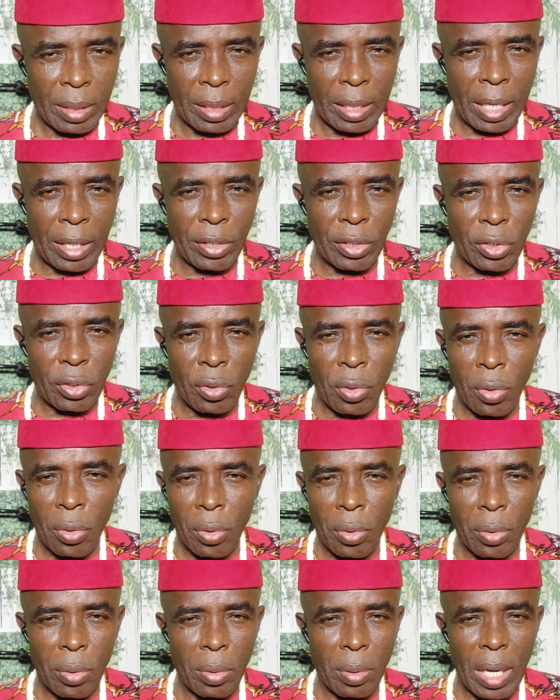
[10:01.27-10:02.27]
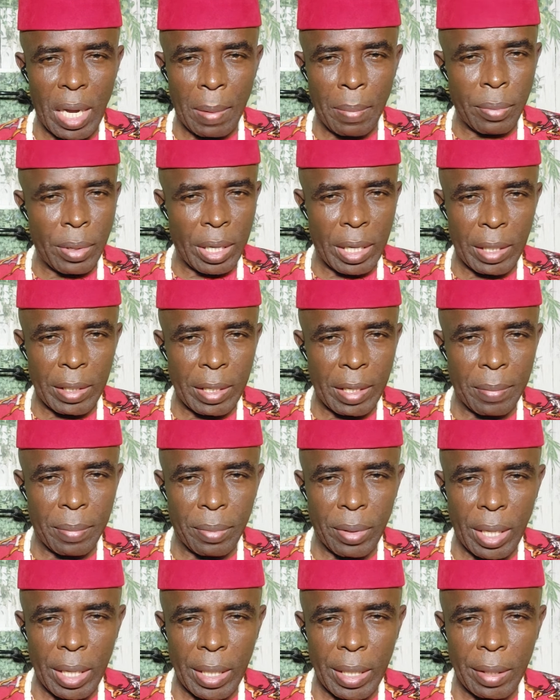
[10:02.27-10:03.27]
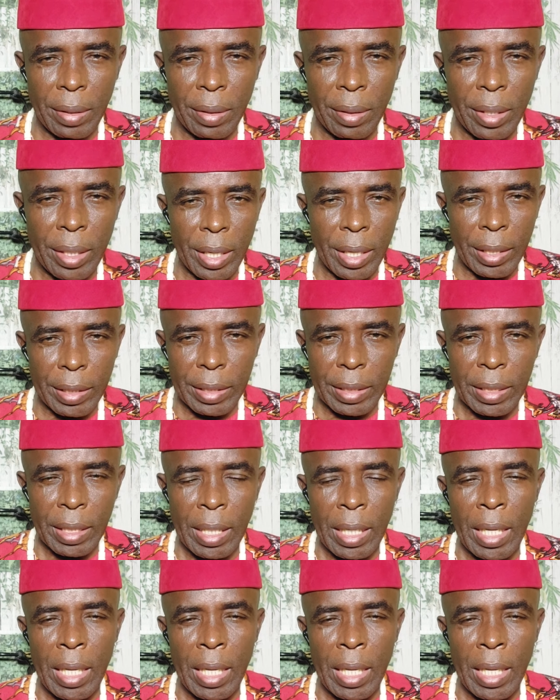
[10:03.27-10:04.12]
There is no abracadabra in it.